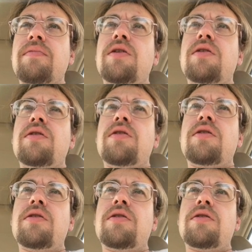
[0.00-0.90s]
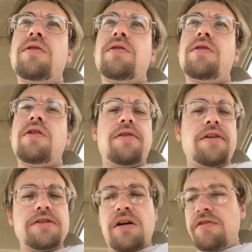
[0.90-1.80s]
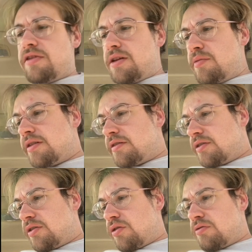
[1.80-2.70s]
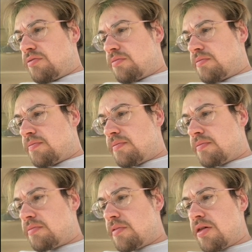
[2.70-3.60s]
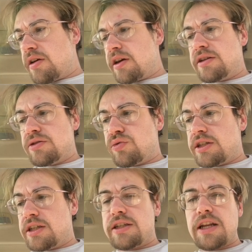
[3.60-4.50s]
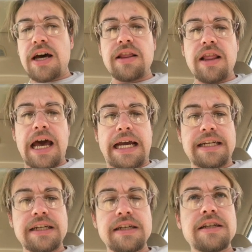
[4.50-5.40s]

yeah, nothing's off limits, you know. Nothing is which is not light.